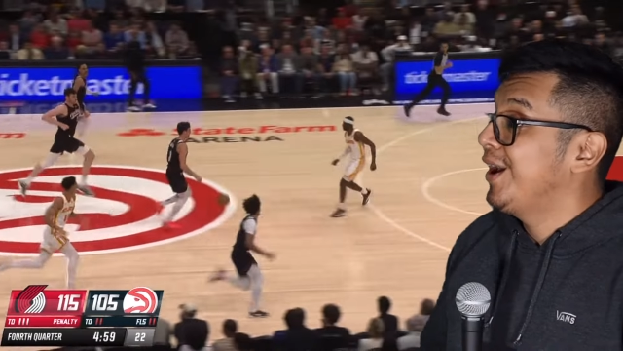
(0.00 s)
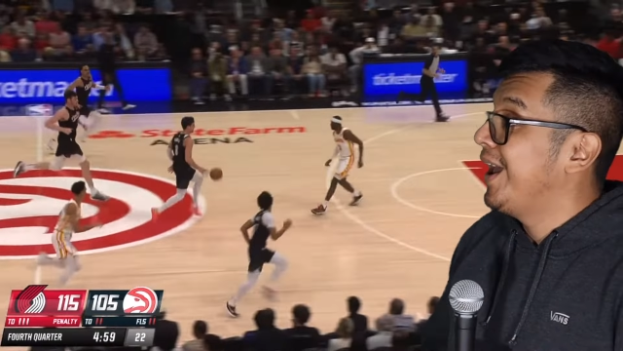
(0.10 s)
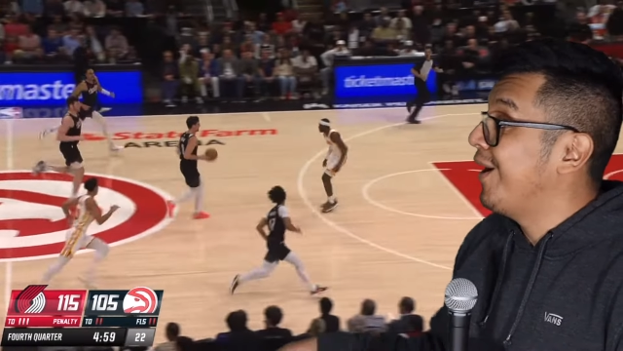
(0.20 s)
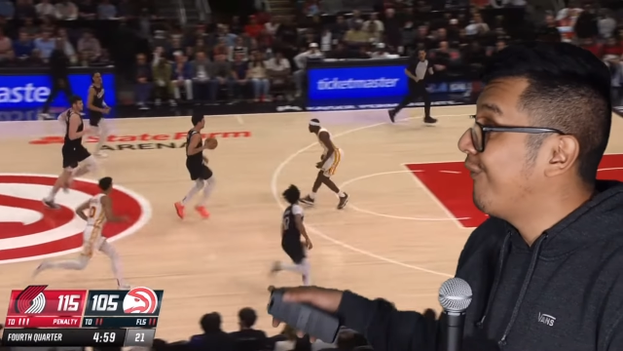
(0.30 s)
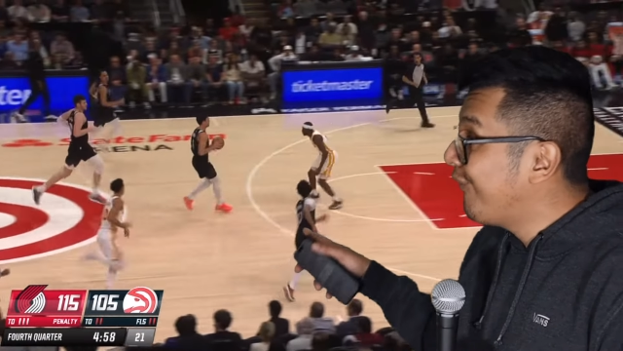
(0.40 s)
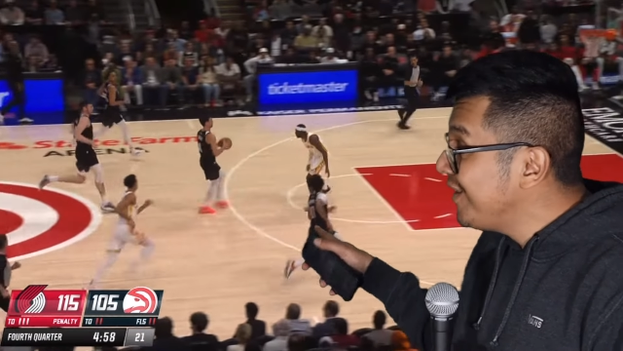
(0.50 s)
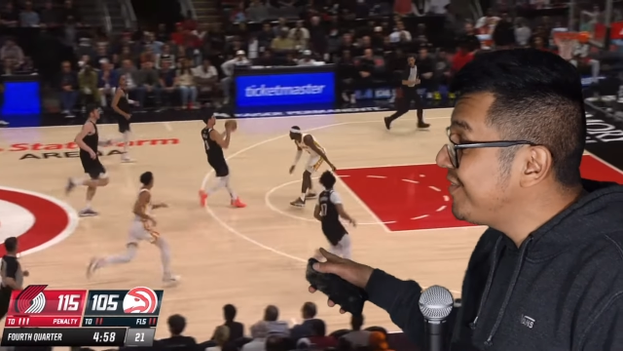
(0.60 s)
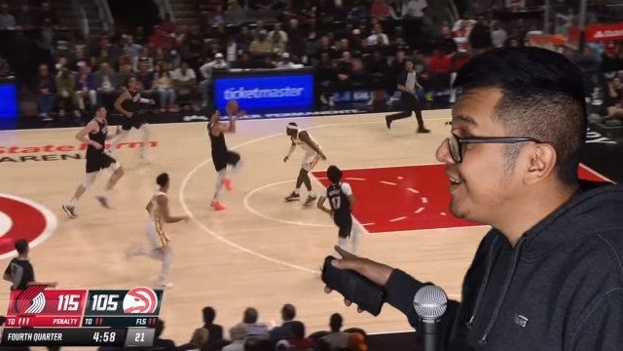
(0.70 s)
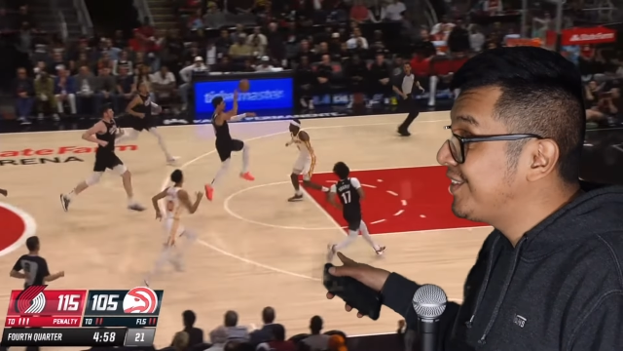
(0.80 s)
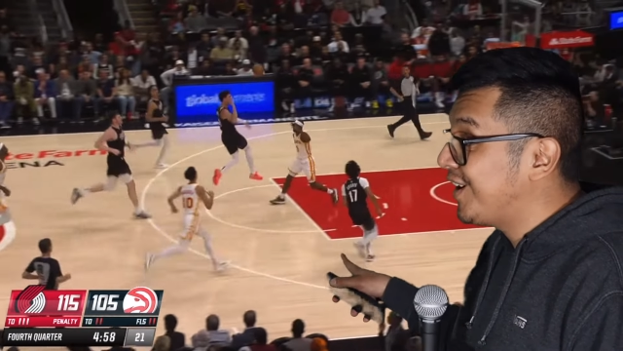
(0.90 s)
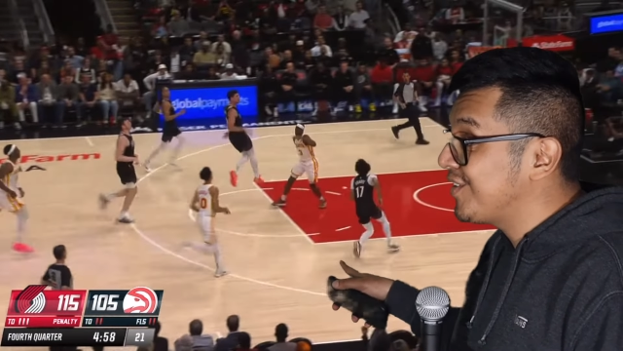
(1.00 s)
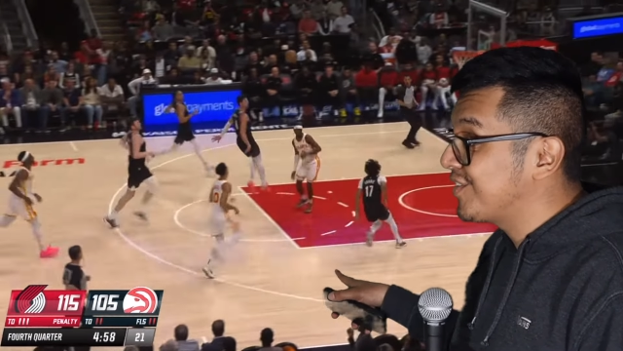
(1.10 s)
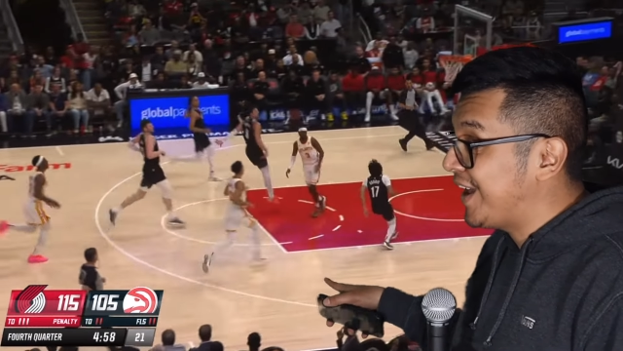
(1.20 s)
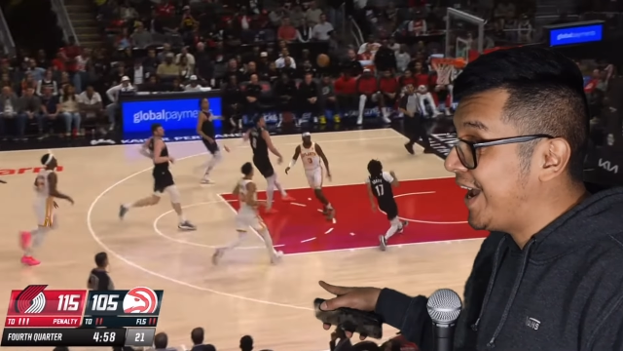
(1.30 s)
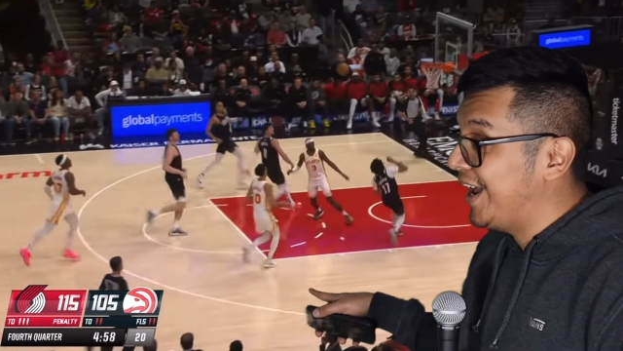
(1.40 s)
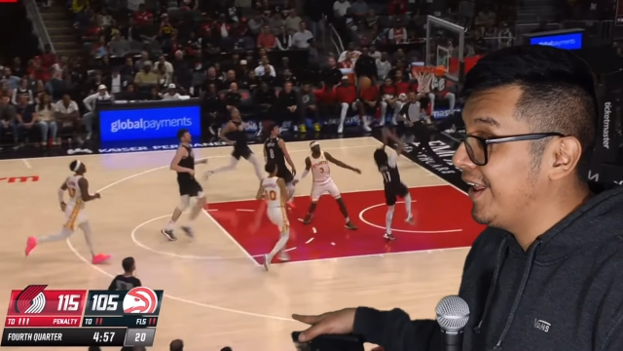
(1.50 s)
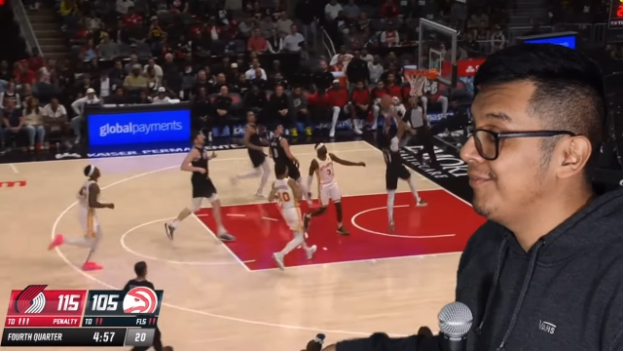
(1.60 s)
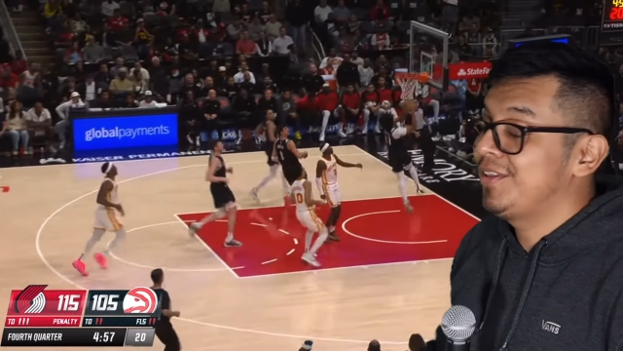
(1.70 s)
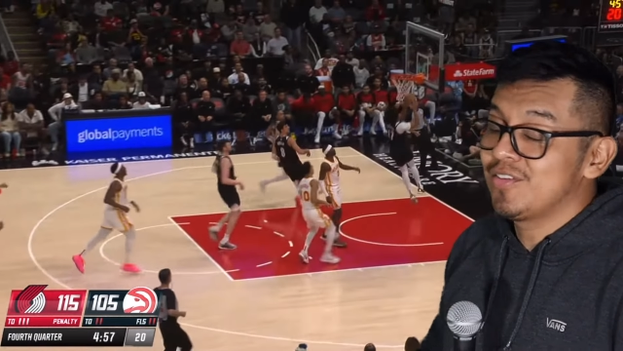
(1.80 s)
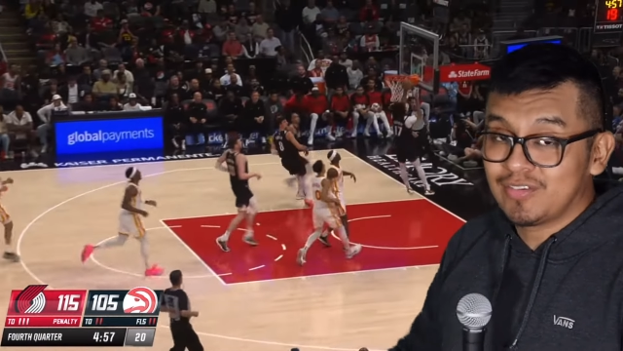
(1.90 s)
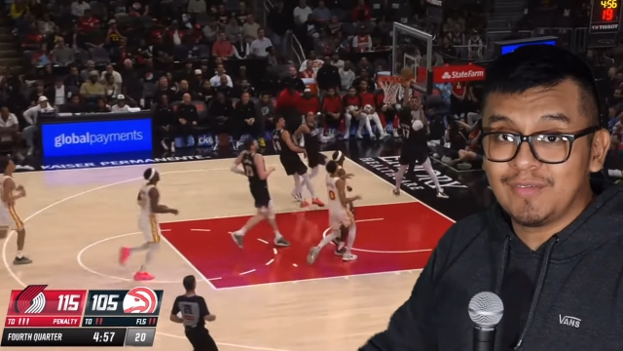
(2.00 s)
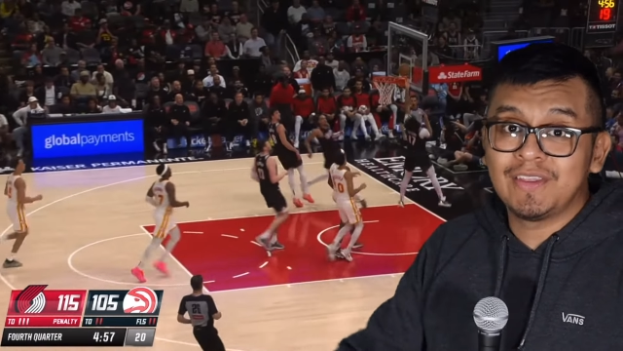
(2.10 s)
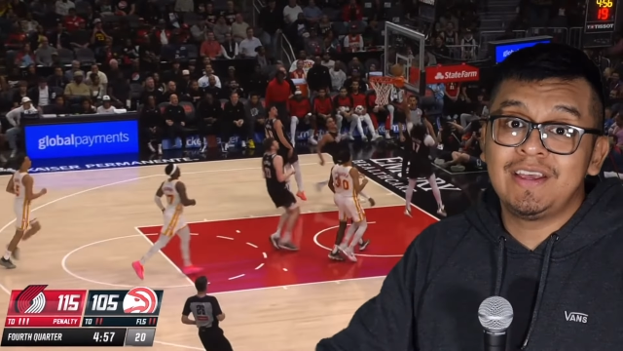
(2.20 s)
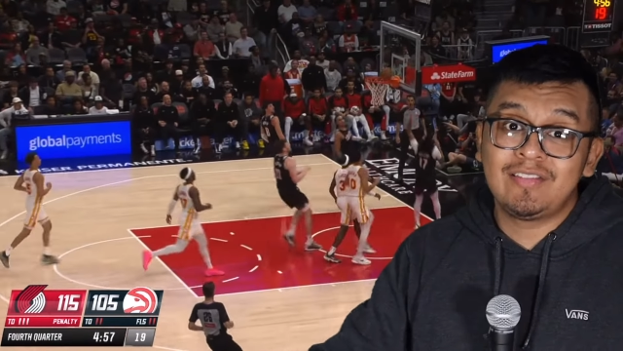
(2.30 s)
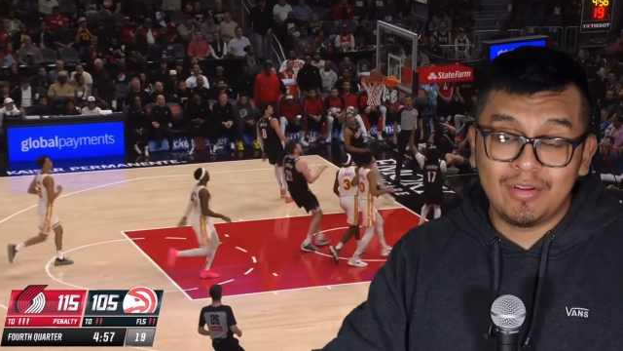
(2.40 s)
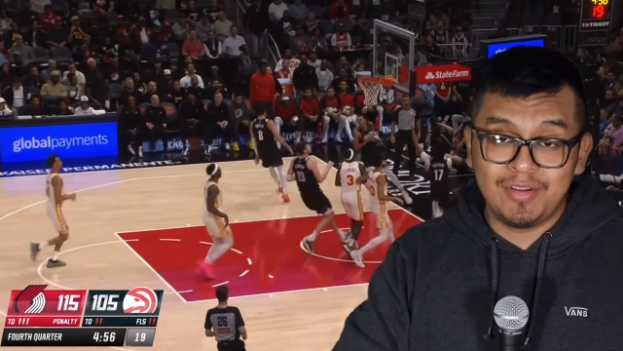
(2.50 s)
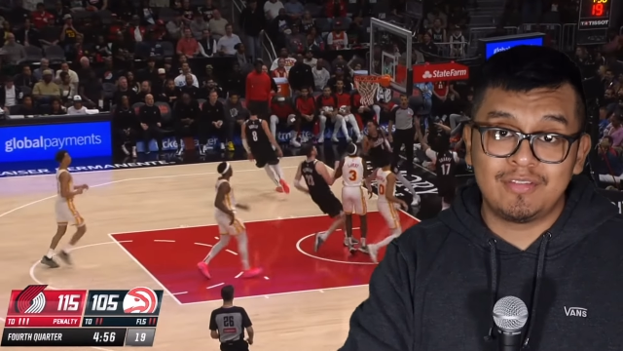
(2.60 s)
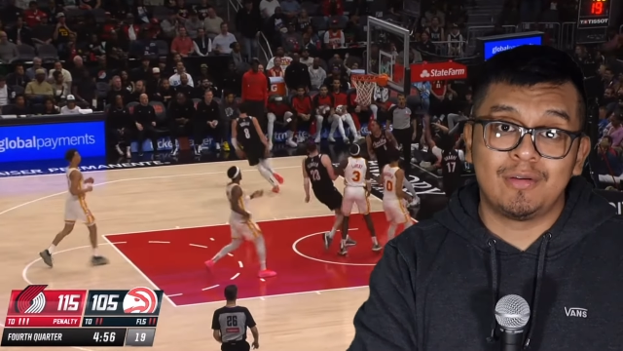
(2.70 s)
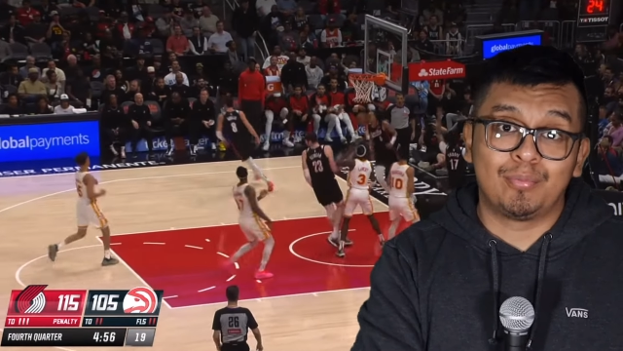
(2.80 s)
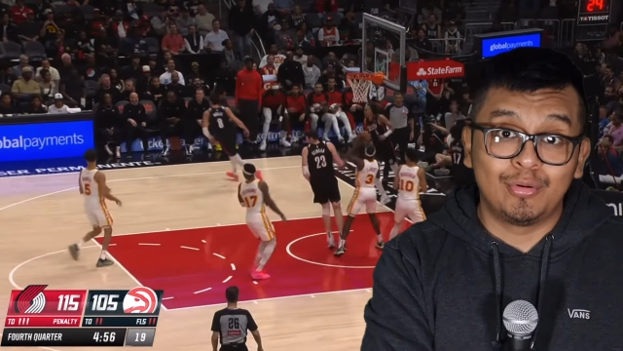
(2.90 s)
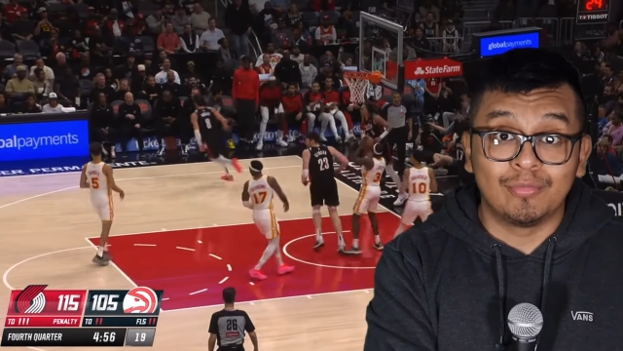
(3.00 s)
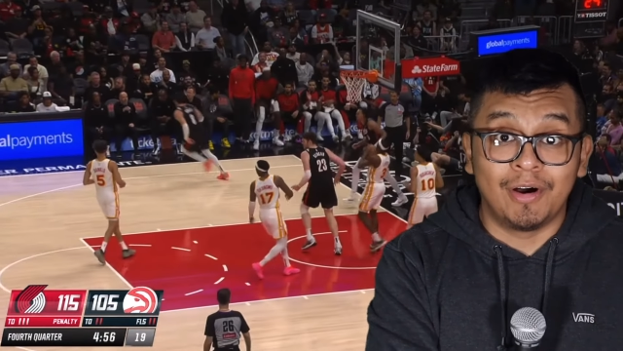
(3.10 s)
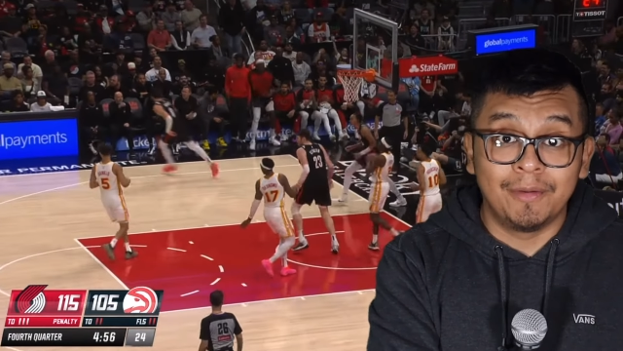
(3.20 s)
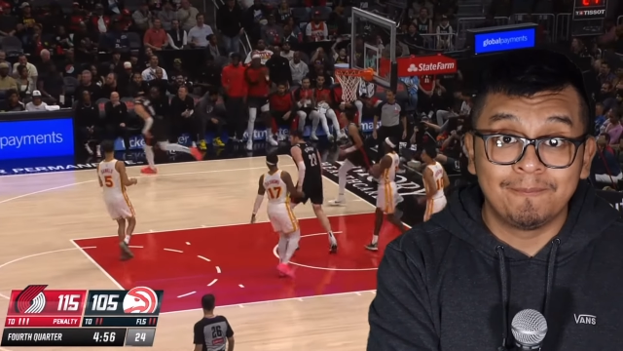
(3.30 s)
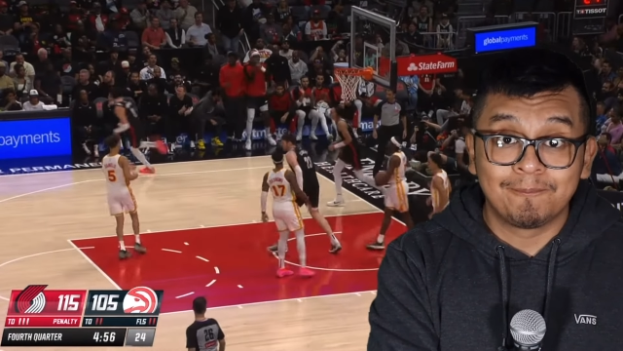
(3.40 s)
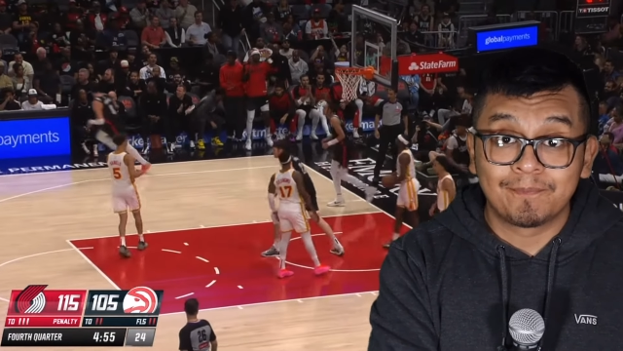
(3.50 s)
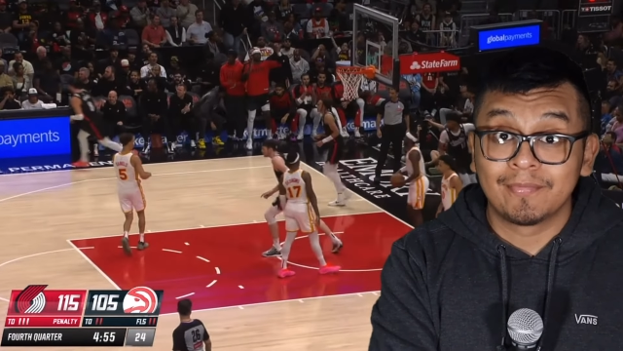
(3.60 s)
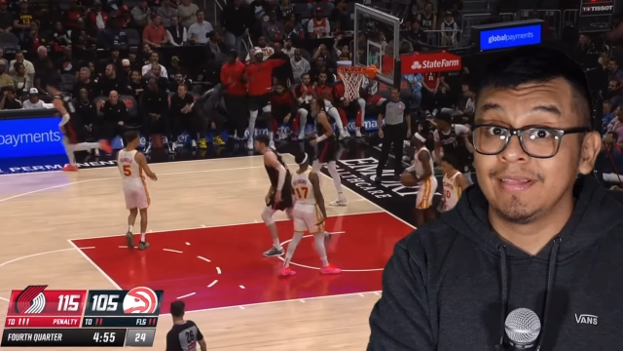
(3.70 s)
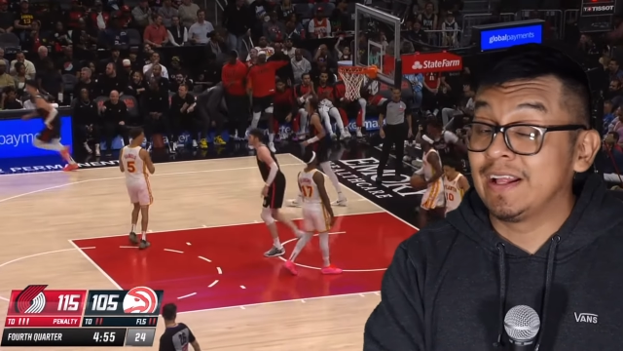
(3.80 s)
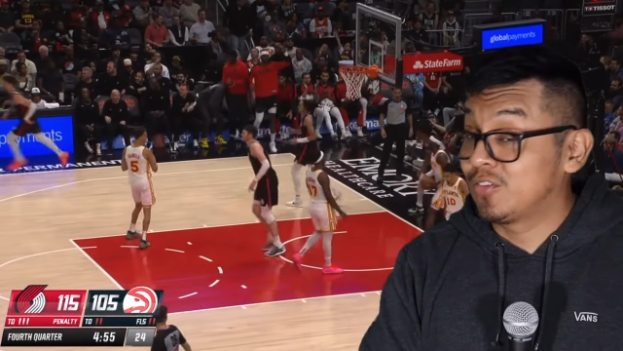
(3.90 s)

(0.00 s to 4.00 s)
And once he does that, there's stuff that he still needs to improve on, like